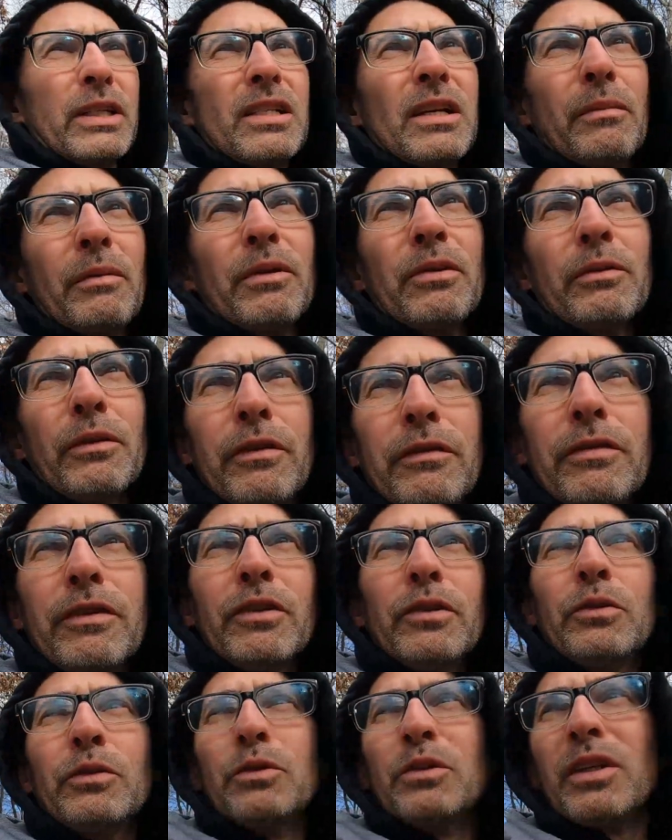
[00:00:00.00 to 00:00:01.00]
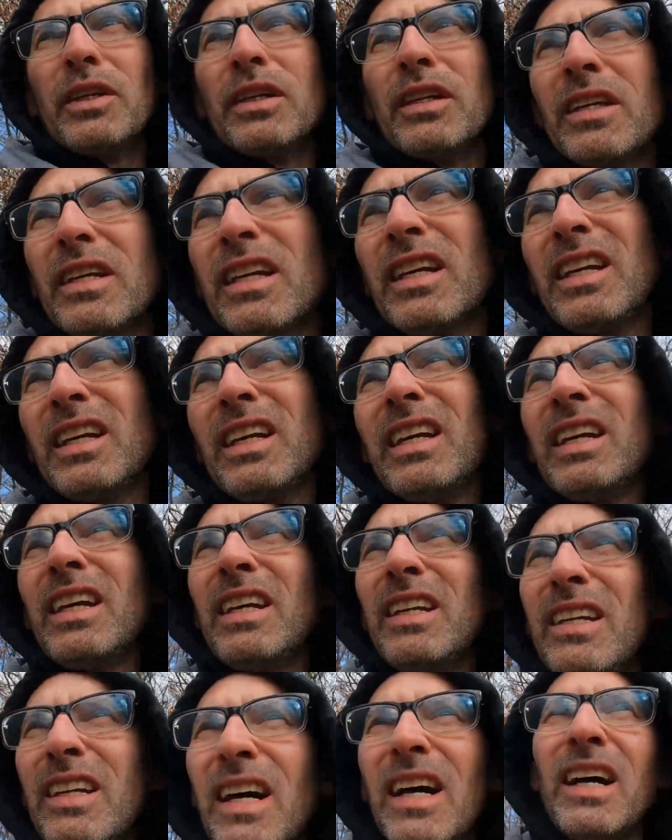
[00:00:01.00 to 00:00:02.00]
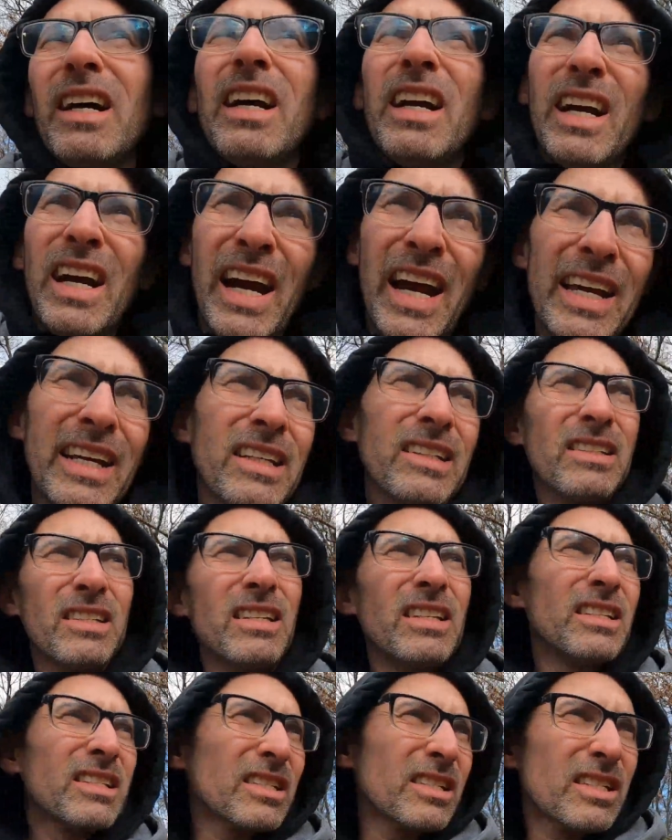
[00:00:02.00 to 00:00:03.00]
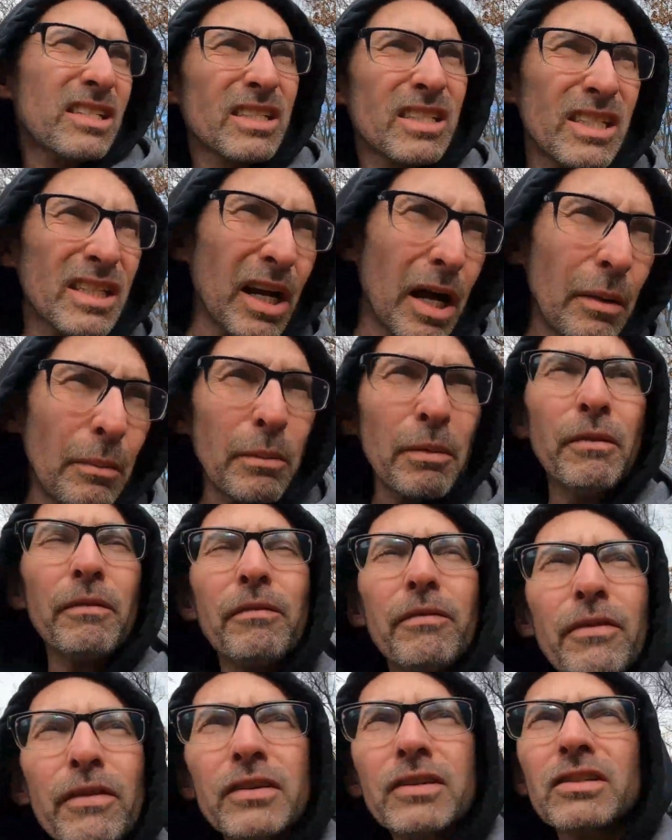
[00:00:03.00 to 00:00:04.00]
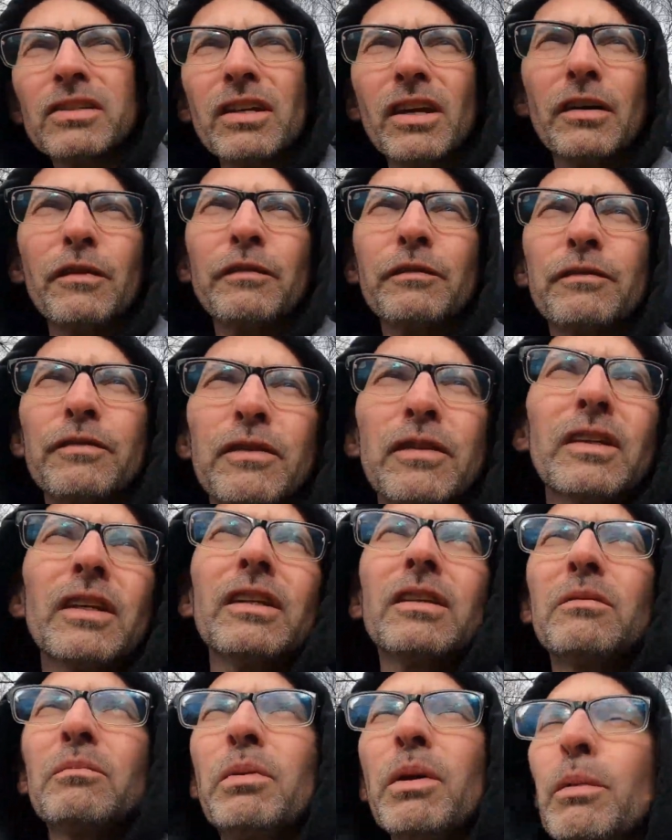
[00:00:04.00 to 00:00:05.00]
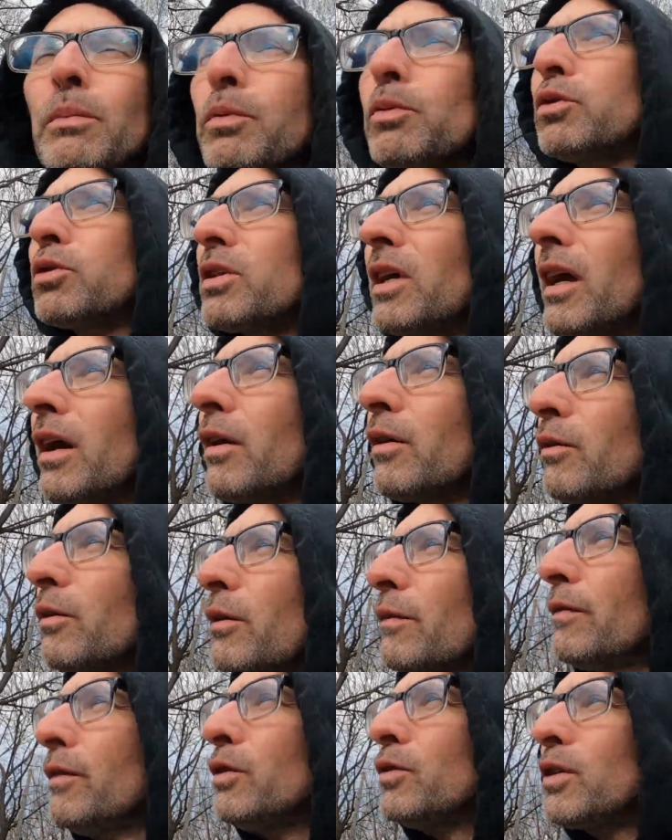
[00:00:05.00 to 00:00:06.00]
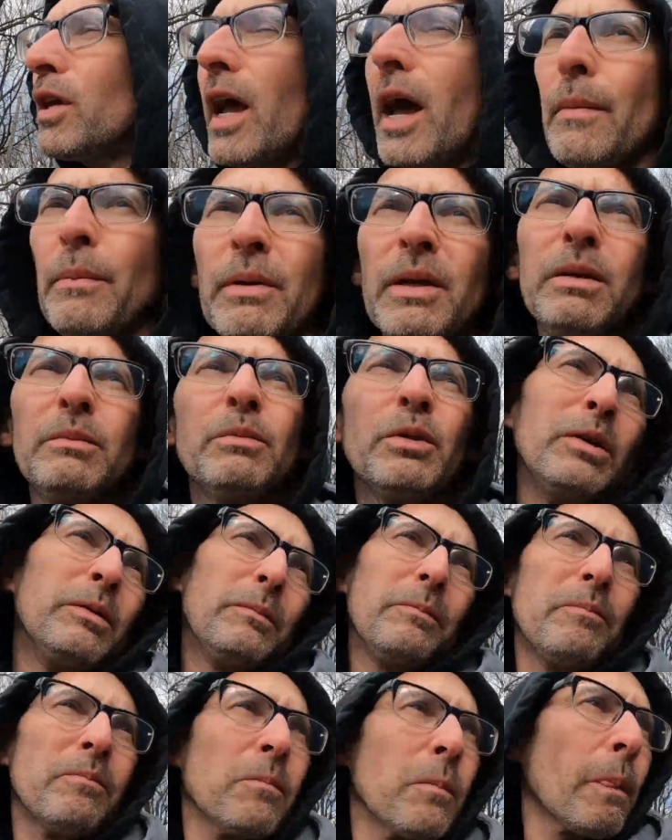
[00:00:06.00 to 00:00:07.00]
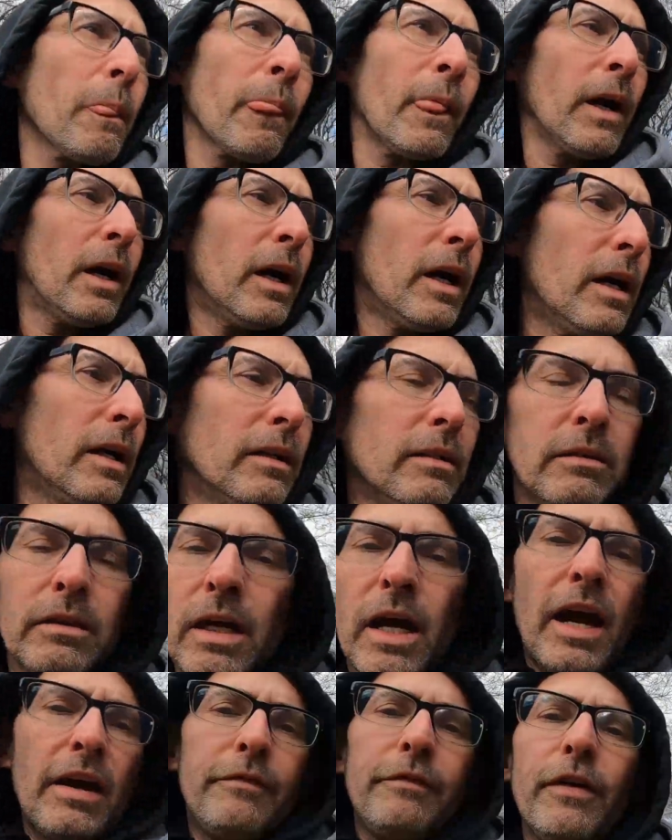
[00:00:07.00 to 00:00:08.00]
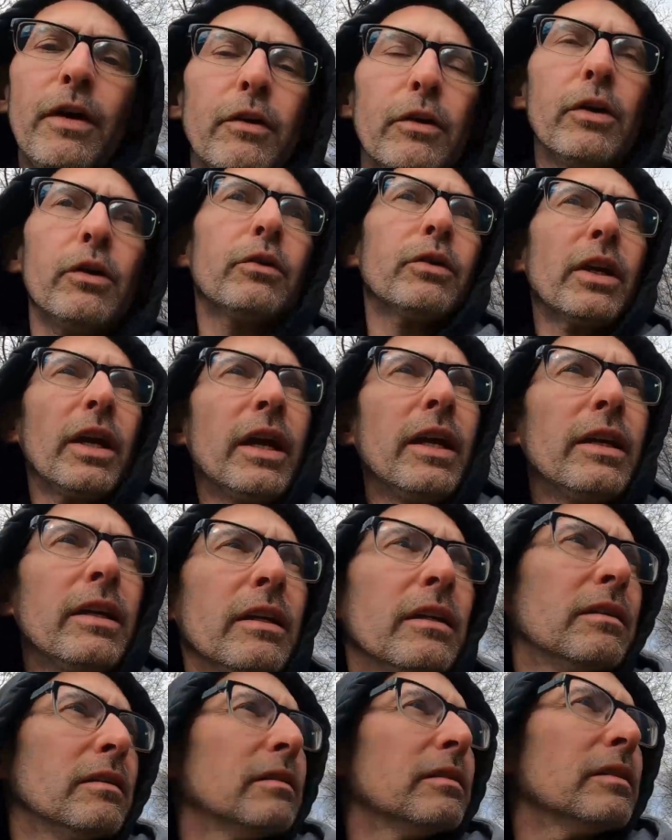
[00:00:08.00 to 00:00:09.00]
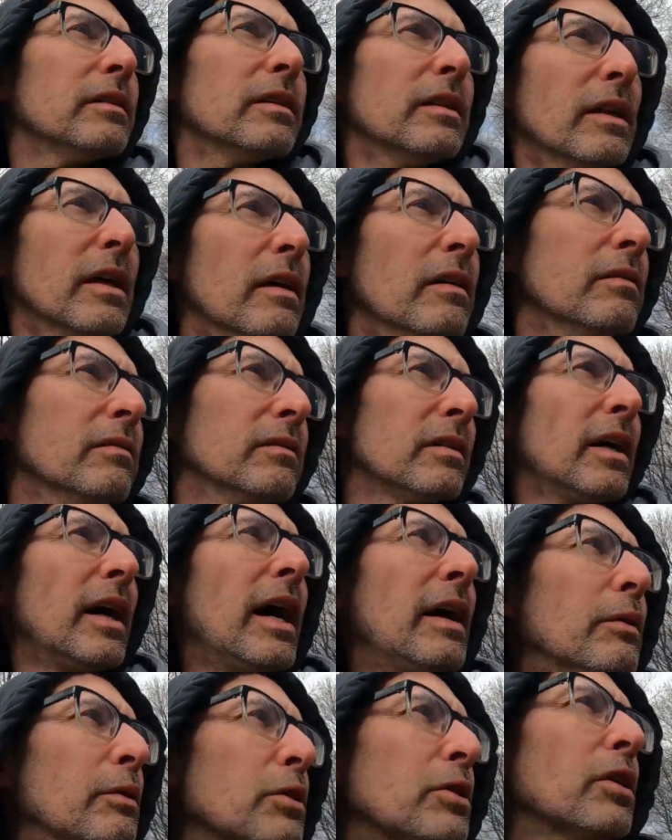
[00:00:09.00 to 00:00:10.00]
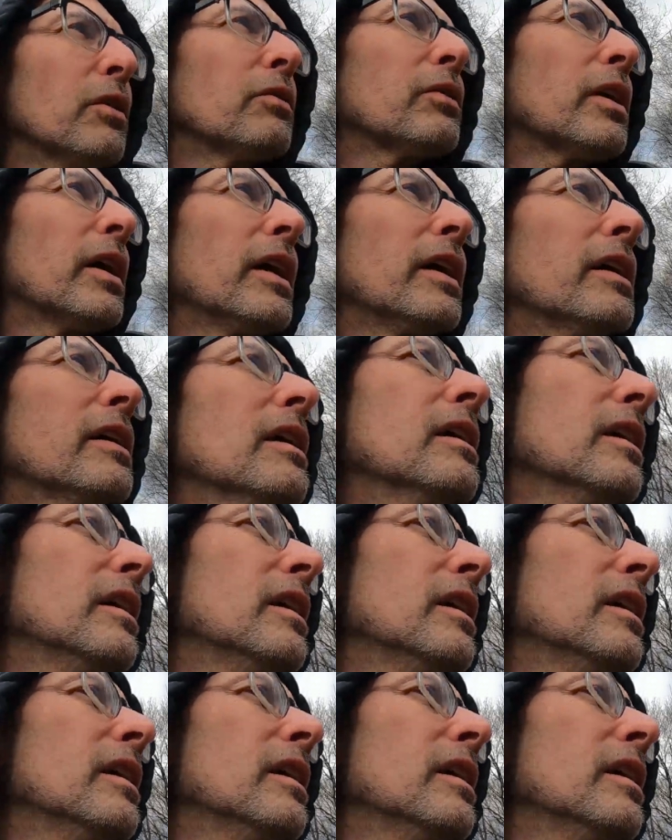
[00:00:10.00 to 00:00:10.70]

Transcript: some of the reviews, and I could see some of the stuff that people say on the reviews happening, but I felt okay. You know, I was okay.